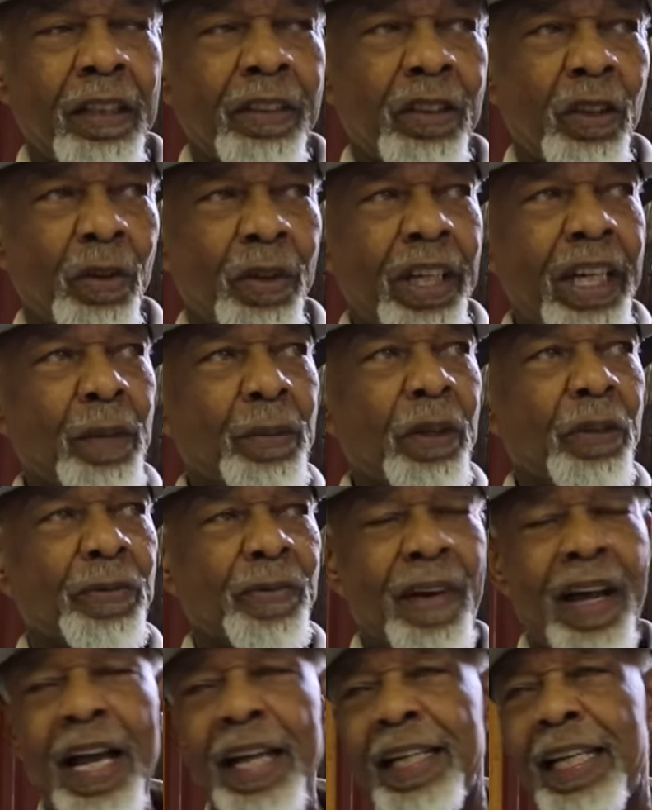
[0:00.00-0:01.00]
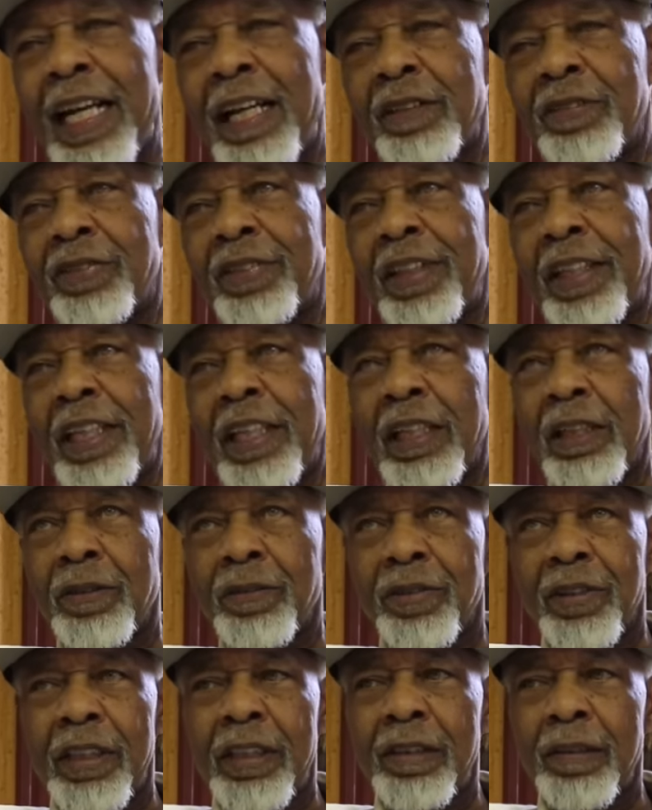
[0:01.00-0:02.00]
So here we find
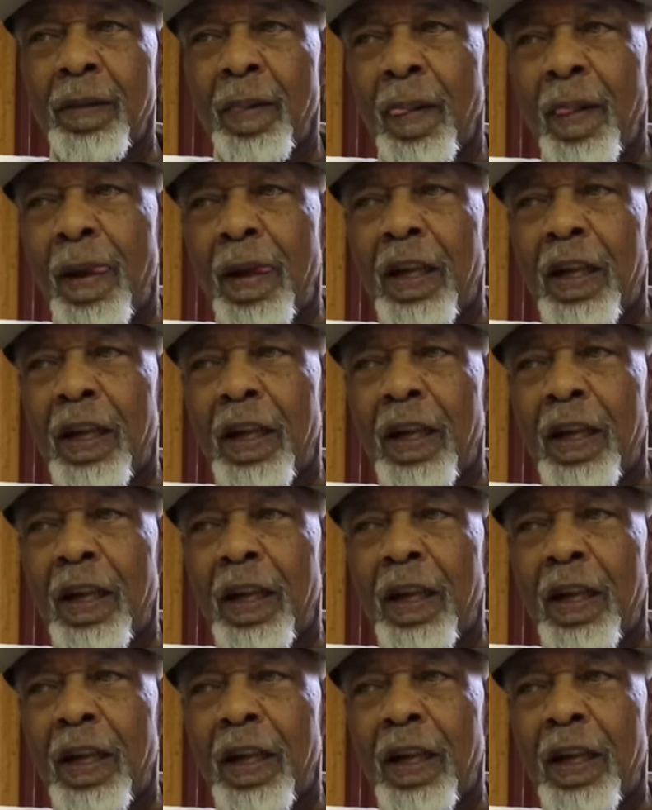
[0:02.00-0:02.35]
ourselves in